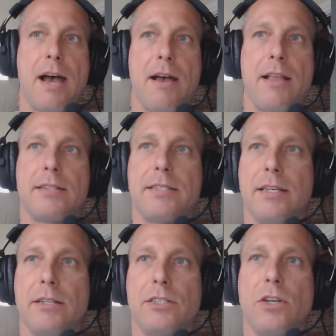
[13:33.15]
Let's
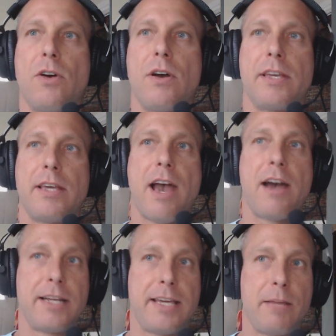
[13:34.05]
see. So
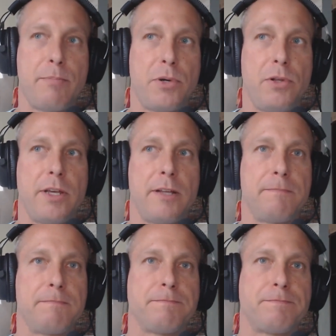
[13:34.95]
how to get
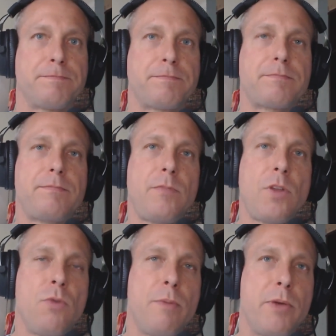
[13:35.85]
Bullion
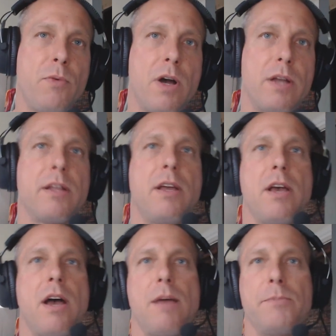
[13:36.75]
will be one.
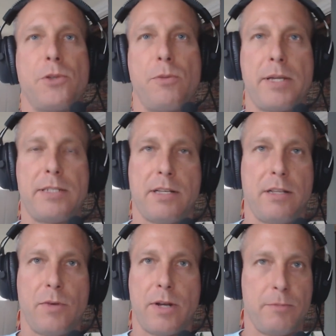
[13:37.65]
So
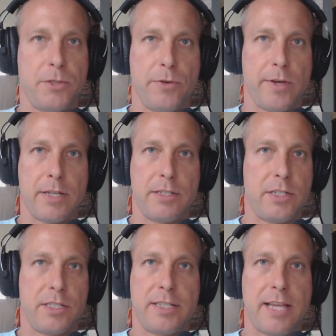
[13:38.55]
basically what I'm doing is
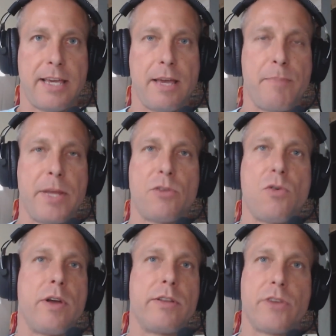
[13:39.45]
just taking
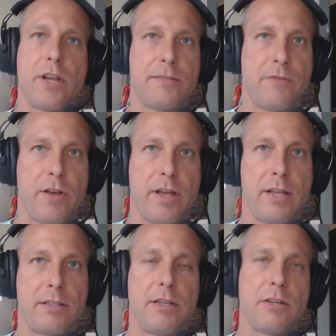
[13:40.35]
Bitcoin, transferring
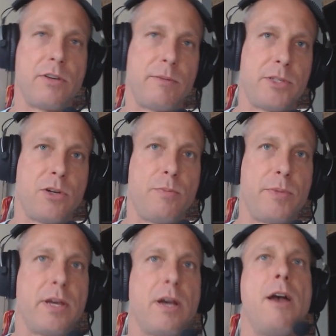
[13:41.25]
it to
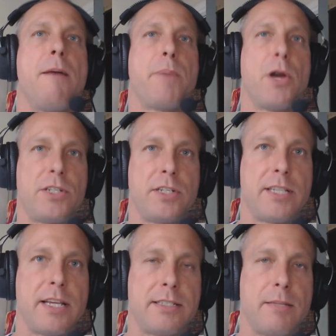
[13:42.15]
Cryptopia,
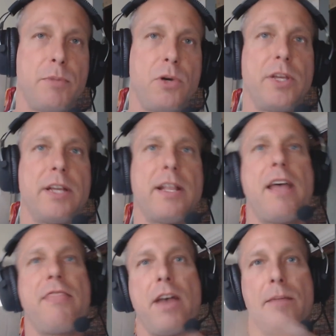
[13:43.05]
purchasing some Bullion,
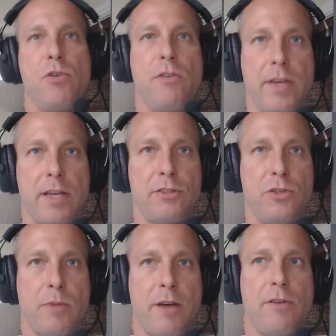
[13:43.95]
and then moving it
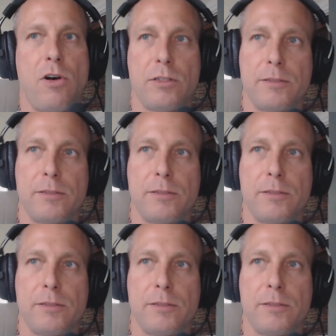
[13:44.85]
to my vault.